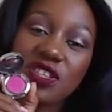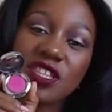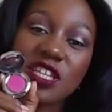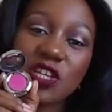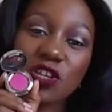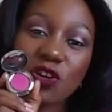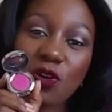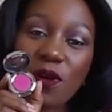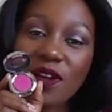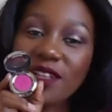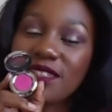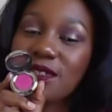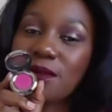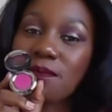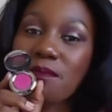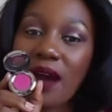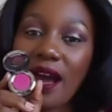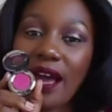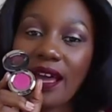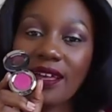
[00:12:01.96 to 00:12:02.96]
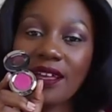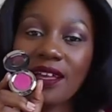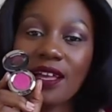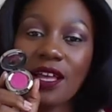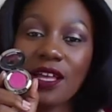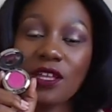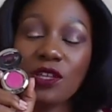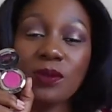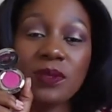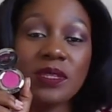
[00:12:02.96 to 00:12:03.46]
you think you're going to buy?
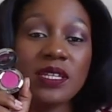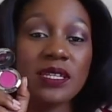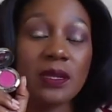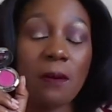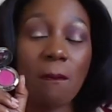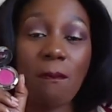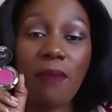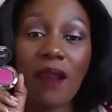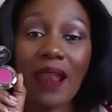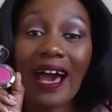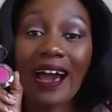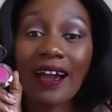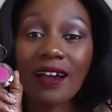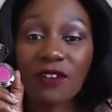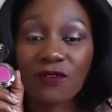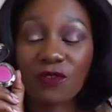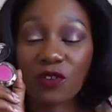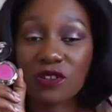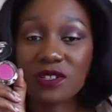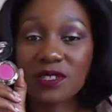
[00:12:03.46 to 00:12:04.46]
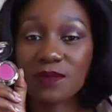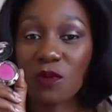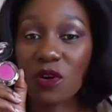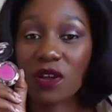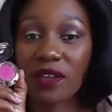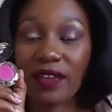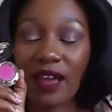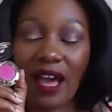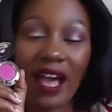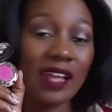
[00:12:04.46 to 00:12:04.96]
You'll need a black for a
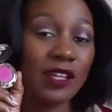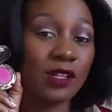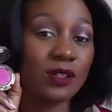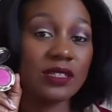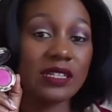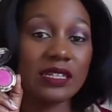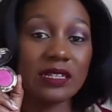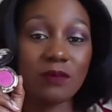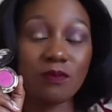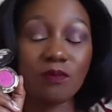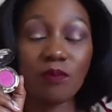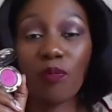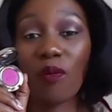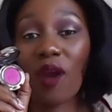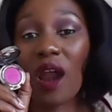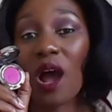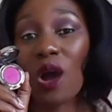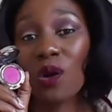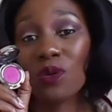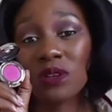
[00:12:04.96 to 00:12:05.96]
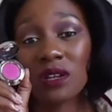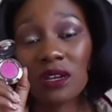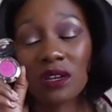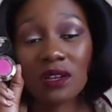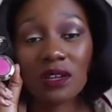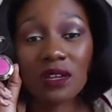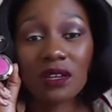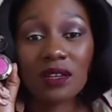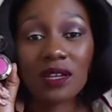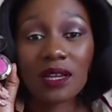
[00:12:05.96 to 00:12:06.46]
smoky eye, you'll need a
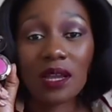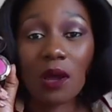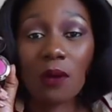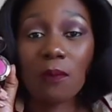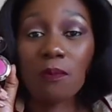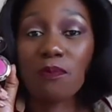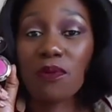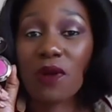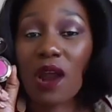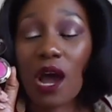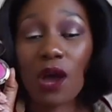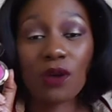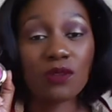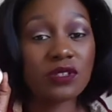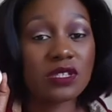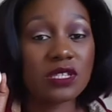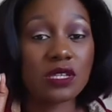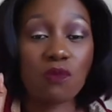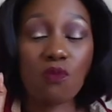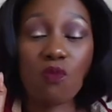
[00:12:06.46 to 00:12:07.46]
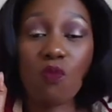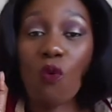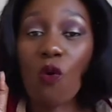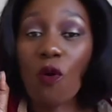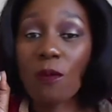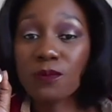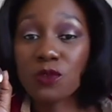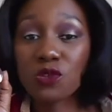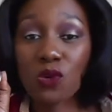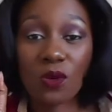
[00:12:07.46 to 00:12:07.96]
brown, some
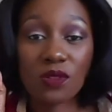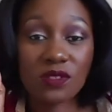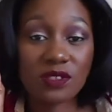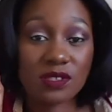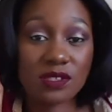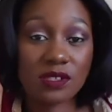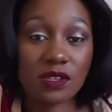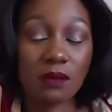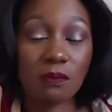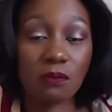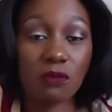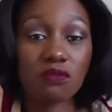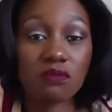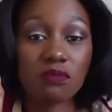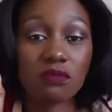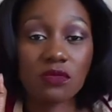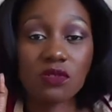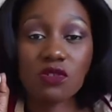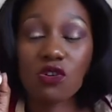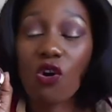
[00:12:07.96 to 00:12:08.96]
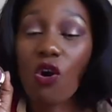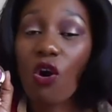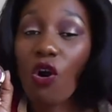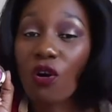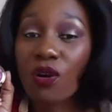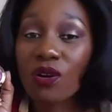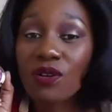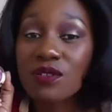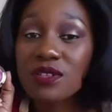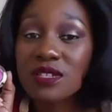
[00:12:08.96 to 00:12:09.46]
warm tones, some
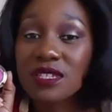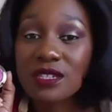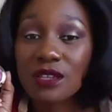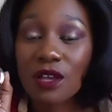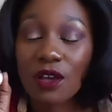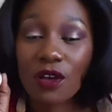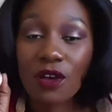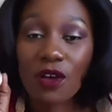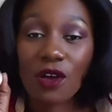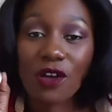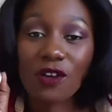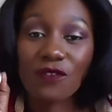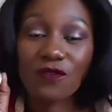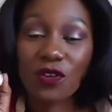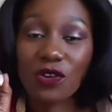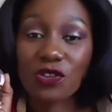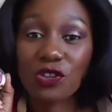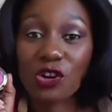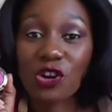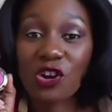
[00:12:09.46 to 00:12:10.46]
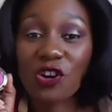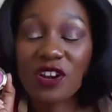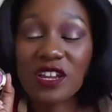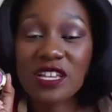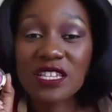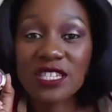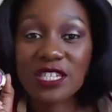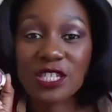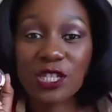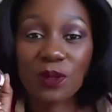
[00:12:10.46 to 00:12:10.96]
corals for the
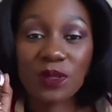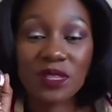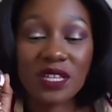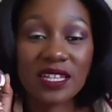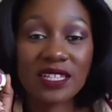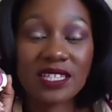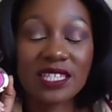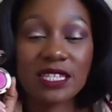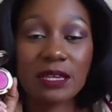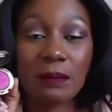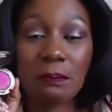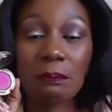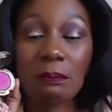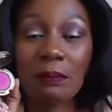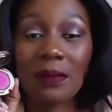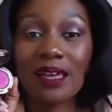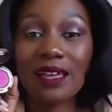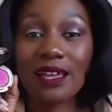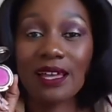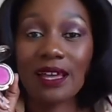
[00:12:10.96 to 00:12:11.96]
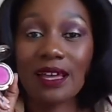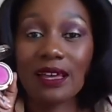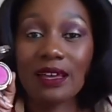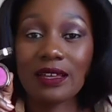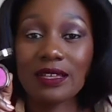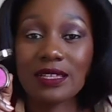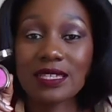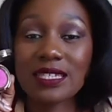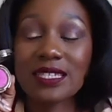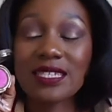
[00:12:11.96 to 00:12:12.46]
crease, you'll need some
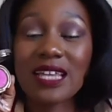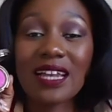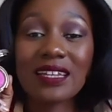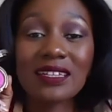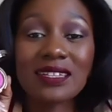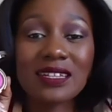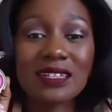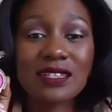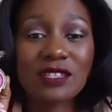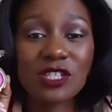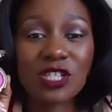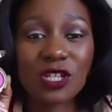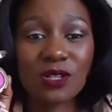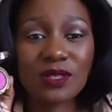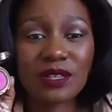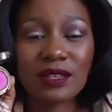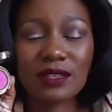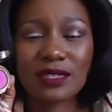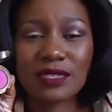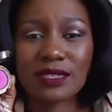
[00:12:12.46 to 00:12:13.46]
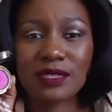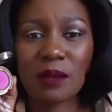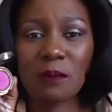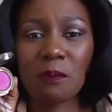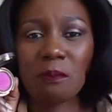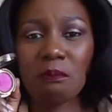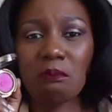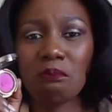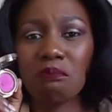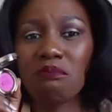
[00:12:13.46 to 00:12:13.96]
satins, you'll need
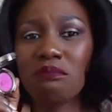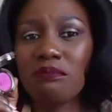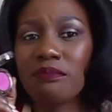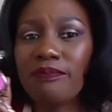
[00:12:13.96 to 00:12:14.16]
some,